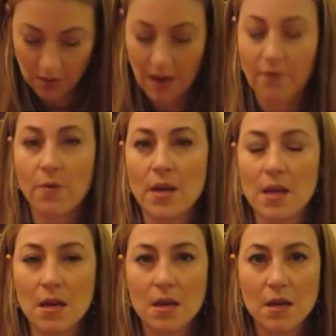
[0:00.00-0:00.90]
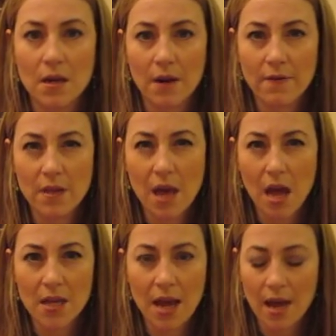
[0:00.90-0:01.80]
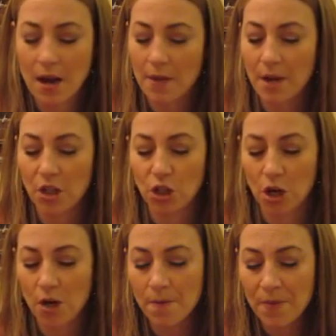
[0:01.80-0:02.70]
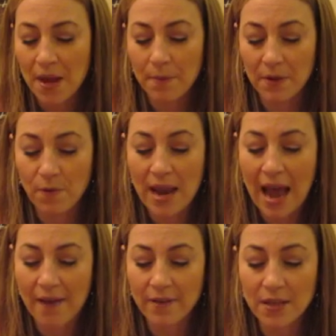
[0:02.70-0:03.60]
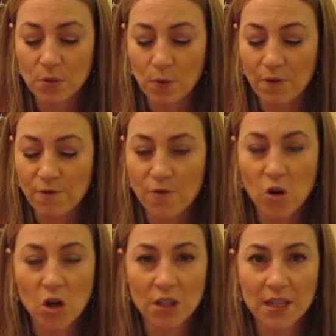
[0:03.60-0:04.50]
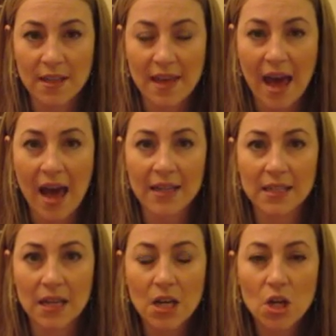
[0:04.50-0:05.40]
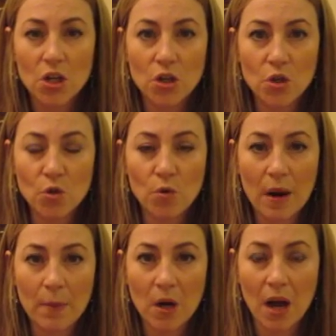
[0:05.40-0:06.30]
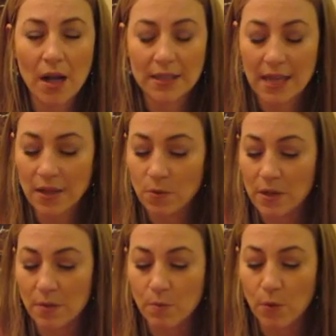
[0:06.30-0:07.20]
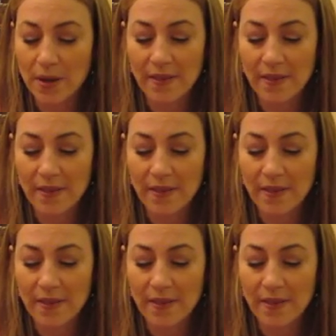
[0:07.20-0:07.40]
Have we covered that yet? I'm not sure. But if we haven't, refer to that new grammar content. We can bring